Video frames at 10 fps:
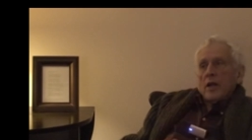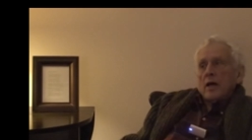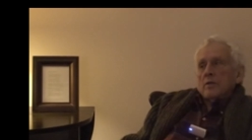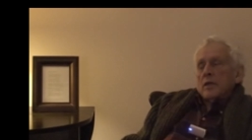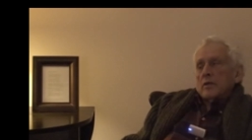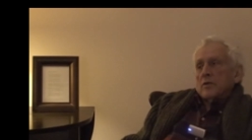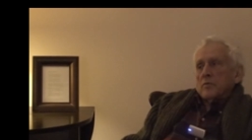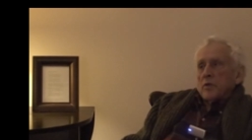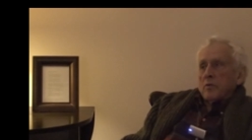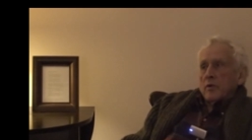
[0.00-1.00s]
Well, I, that could
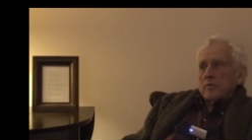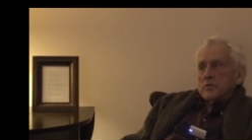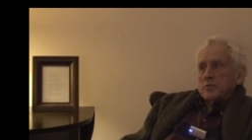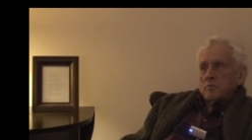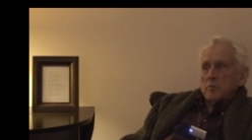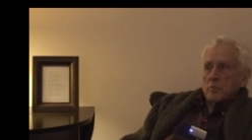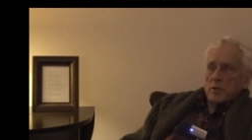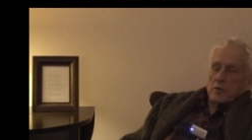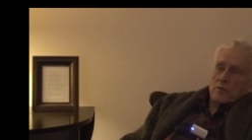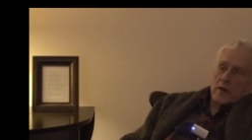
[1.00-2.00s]
have been a reference to
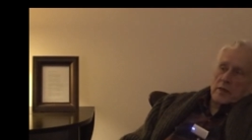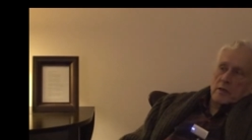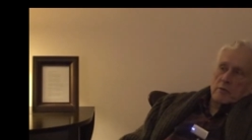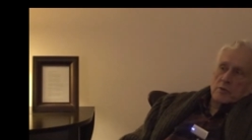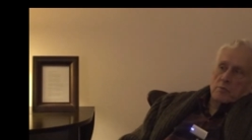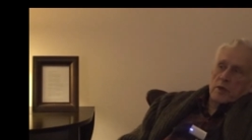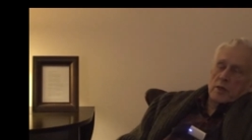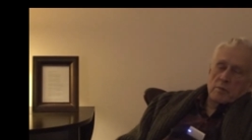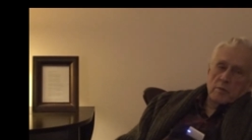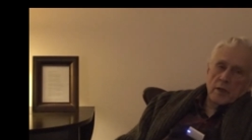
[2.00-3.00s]
you know the fact that I wasn't
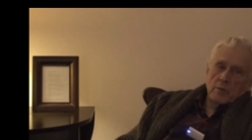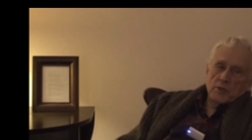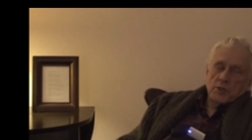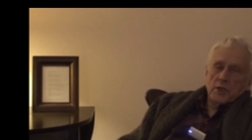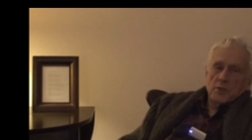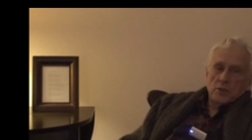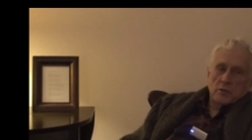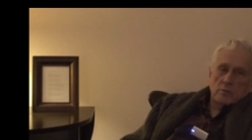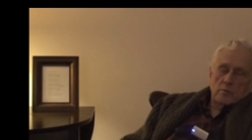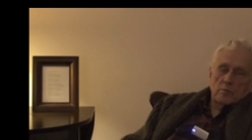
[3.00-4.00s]
paying that much
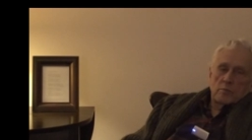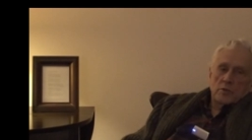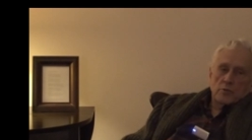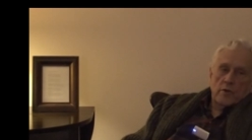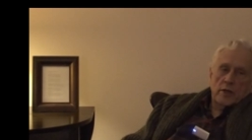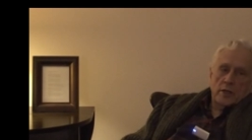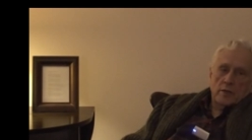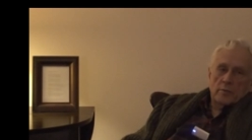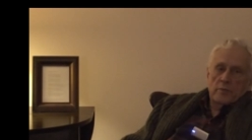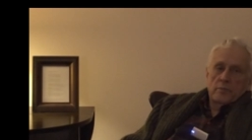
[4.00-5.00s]
attention to Bill's
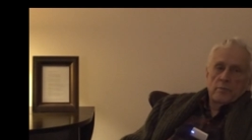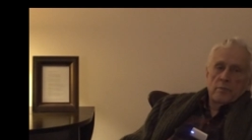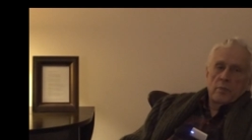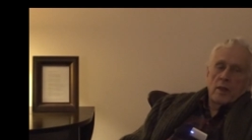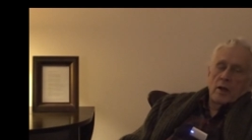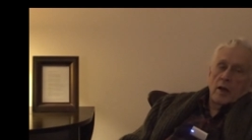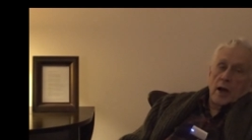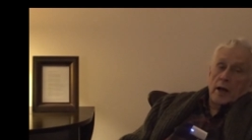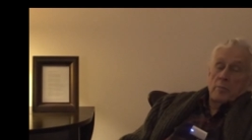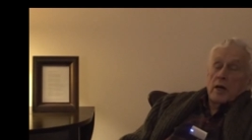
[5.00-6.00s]
writing. Mm.
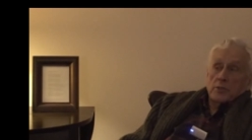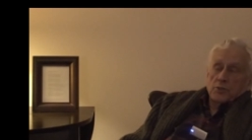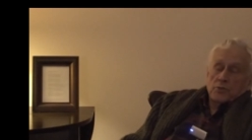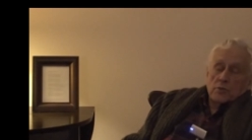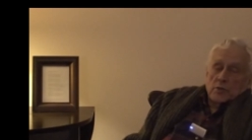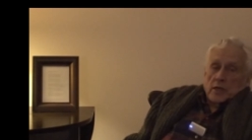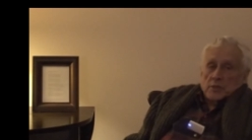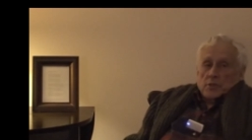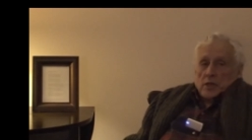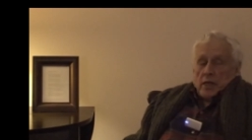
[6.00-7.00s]
I'm not sure that
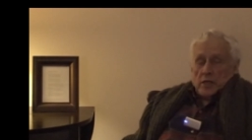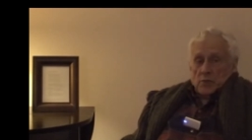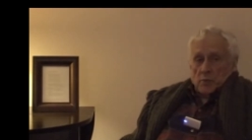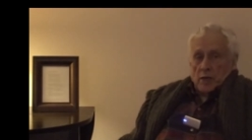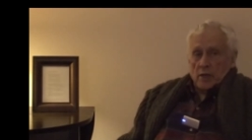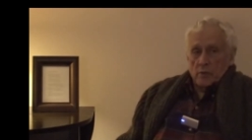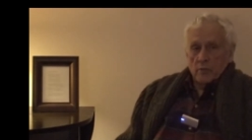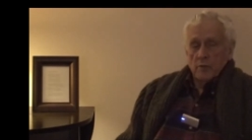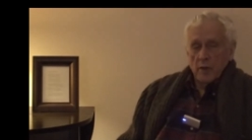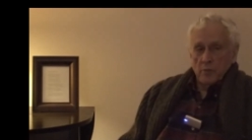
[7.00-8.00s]
that's the case, but I don't
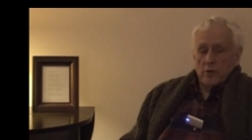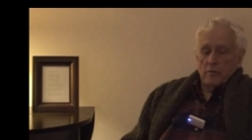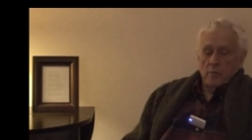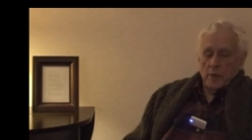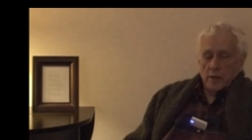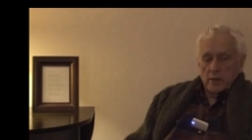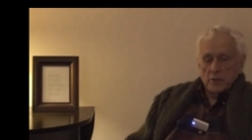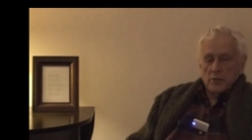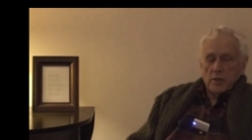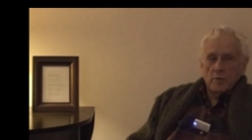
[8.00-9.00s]
remember ever making
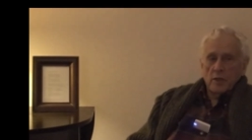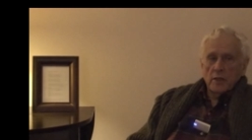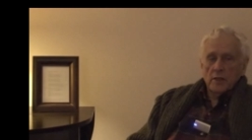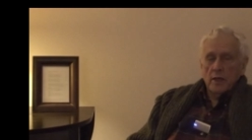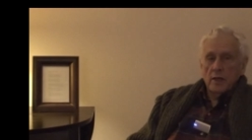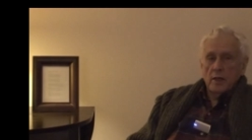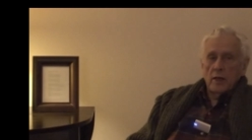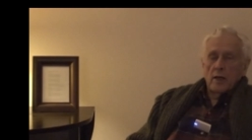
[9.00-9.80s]
a statement like that.